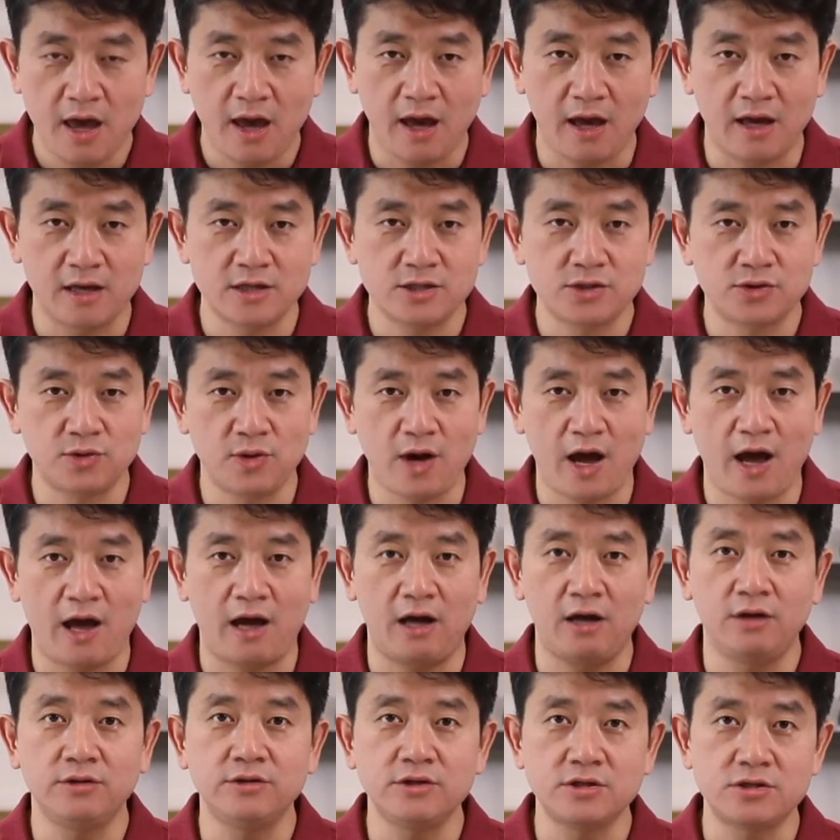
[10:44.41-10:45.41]
as to
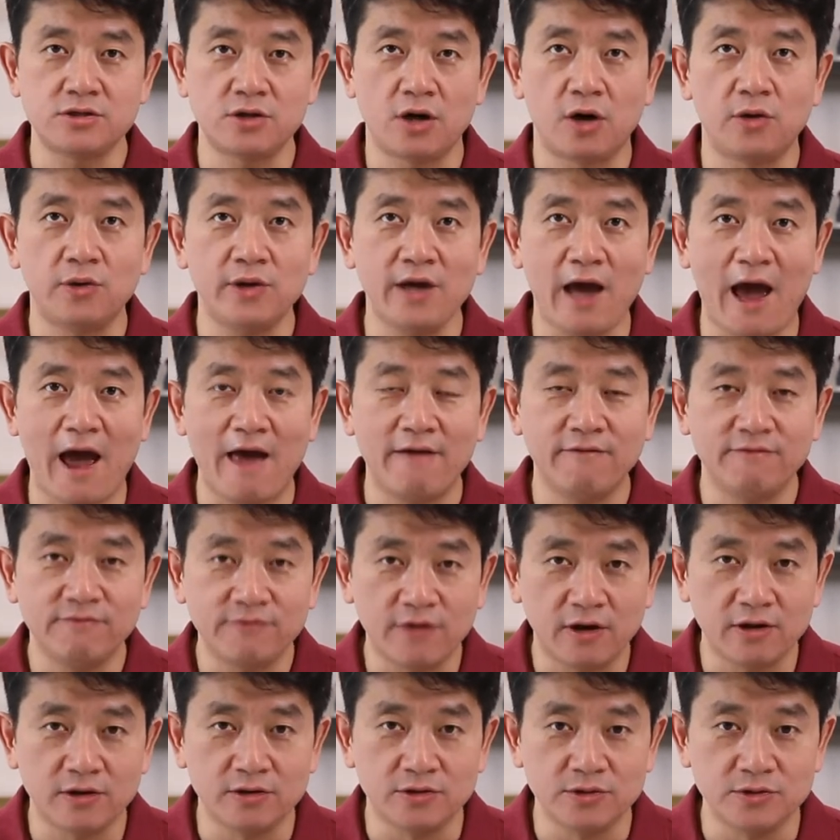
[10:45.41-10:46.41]
how the story
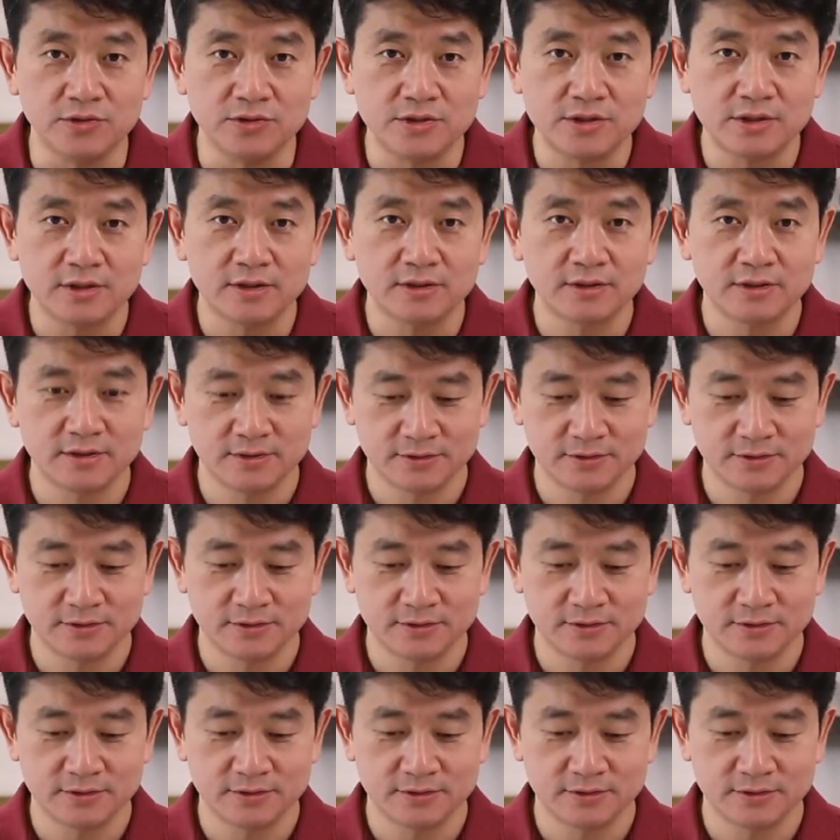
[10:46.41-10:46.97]
unfolds.